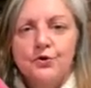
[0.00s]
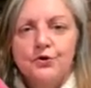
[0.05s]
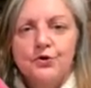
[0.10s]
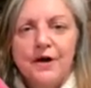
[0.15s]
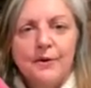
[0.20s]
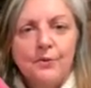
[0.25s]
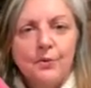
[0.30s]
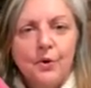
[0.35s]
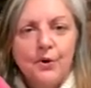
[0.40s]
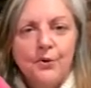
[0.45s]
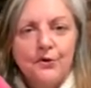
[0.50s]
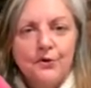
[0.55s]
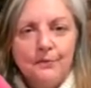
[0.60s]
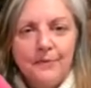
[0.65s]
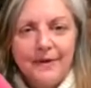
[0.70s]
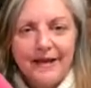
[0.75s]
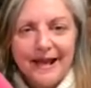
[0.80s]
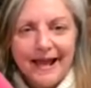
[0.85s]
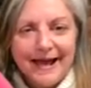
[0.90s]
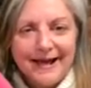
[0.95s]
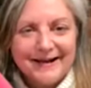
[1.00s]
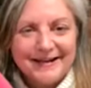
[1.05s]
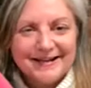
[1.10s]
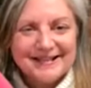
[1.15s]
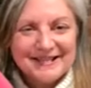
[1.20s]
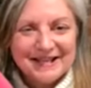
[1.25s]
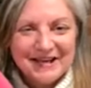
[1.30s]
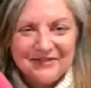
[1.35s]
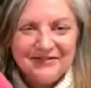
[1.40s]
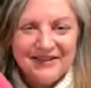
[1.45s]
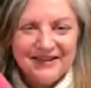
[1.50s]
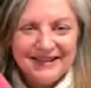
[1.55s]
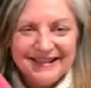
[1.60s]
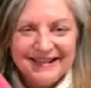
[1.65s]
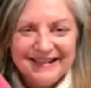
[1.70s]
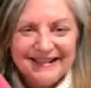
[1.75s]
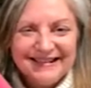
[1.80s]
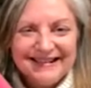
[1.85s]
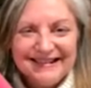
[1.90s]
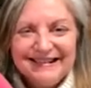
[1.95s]
with
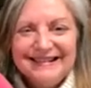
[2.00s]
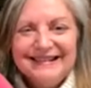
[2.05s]
mechanics.